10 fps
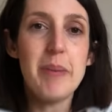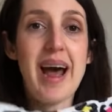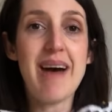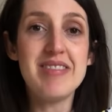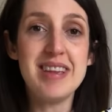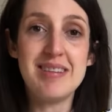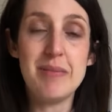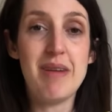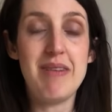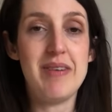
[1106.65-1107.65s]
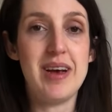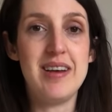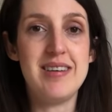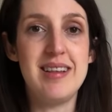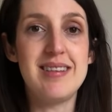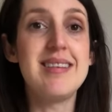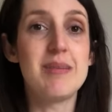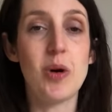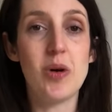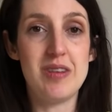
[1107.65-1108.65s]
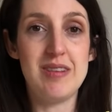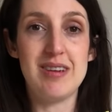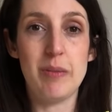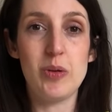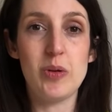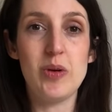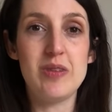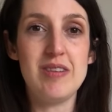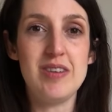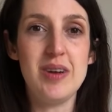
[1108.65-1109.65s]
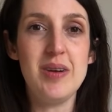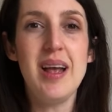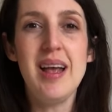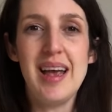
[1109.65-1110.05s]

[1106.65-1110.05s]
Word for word: but I have seen some lovely versions in some cottons and double gauzes too.